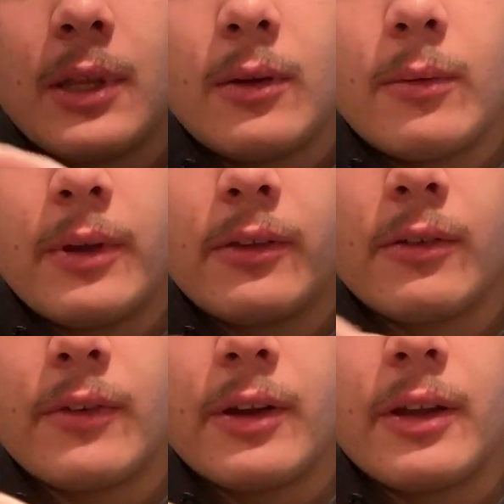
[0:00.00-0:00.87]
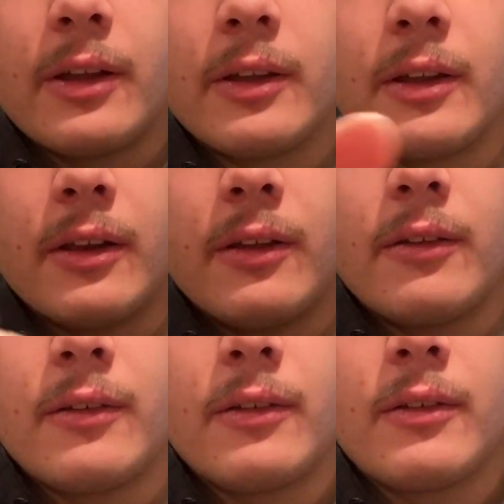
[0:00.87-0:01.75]
Wings are very,
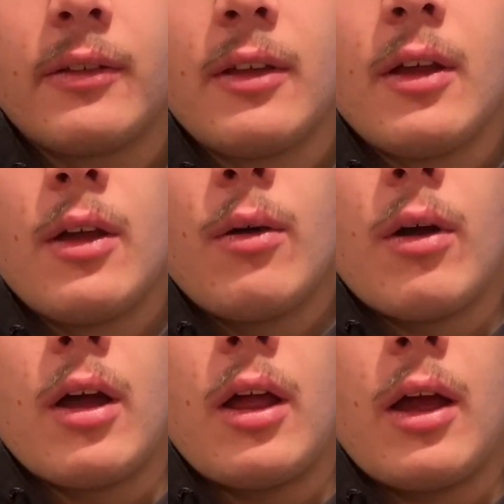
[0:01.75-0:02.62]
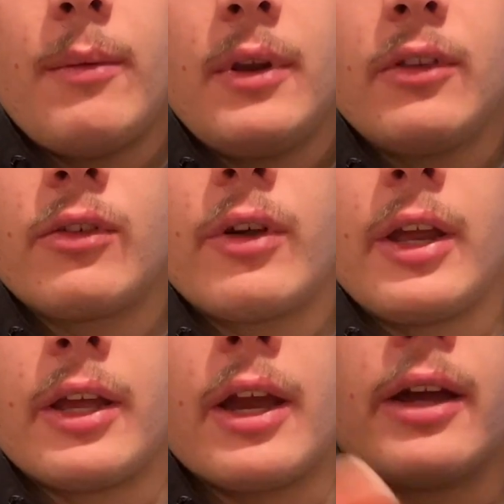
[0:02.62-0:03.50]
I mean, it's a
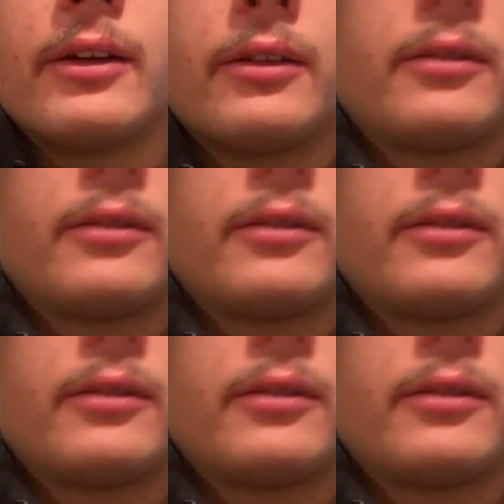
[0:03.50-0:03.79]
great guy,